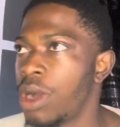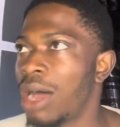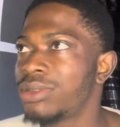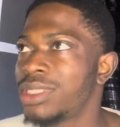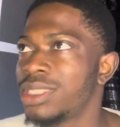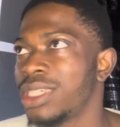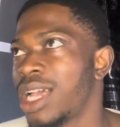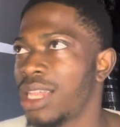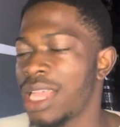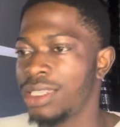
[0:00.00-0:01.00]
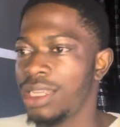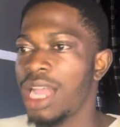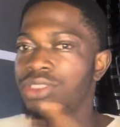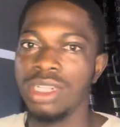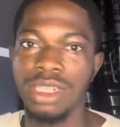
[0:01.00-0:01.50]
how things you can like
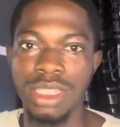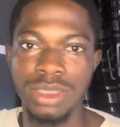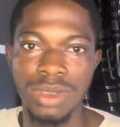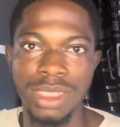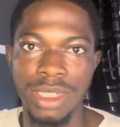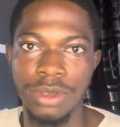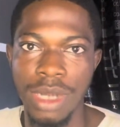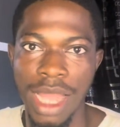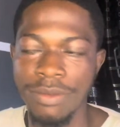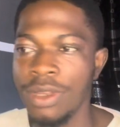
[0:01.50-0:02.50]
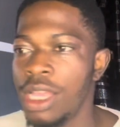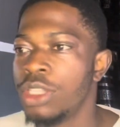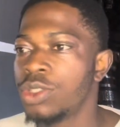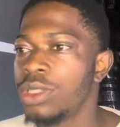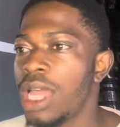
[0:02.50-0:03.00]
actually relate to it in real life.
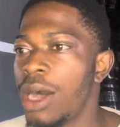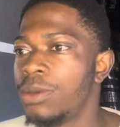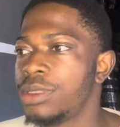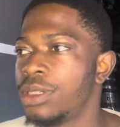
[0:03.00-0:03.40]
So now